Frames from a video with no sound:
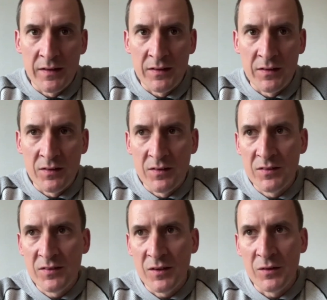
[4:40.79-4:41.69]
And
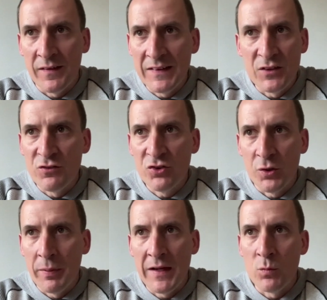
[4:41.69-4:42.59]
so I think you've just
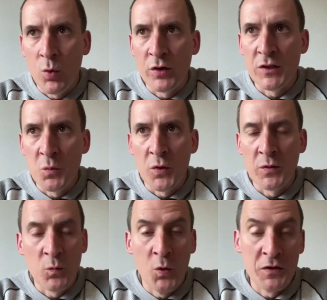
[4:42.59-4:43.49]
got to pay what you've
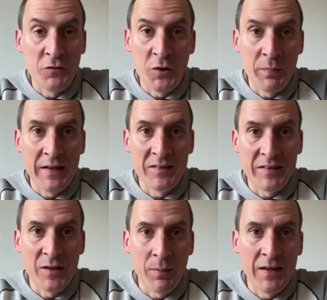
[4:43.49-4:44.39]
got to pay to
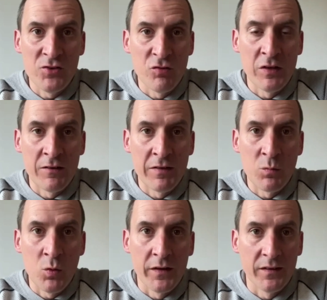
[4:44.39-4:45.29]
get the players you really, really
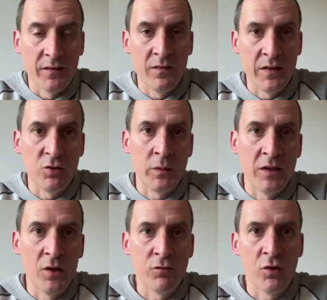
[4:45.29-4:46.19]
want this
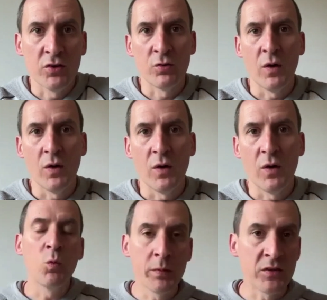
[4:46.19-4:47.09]
window for Arsenal. I think
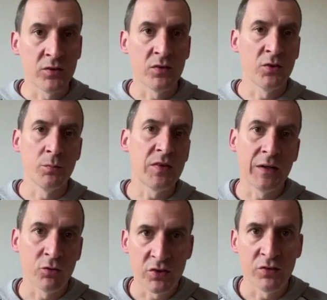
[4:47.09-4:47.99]
there will be some
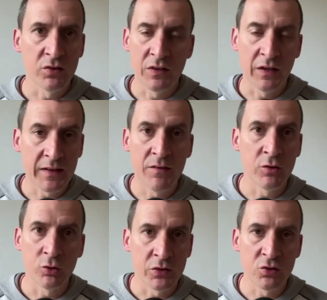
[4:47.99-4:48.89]
sales.
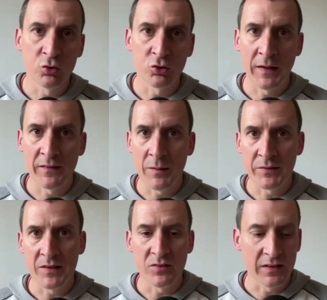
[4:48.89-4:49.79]
Kivior you talked about there
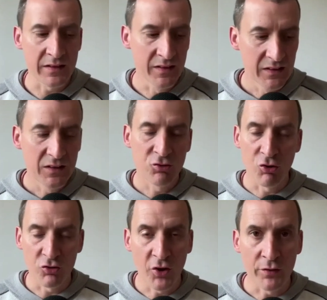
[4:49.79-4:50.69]
potentially.
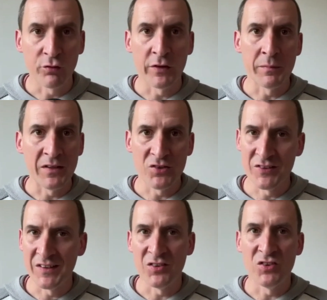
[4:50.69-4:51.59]
Trossard I've already
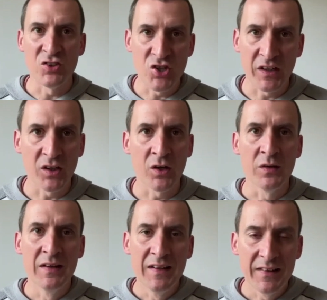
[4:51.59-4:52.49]
mentioned. Zinchenko.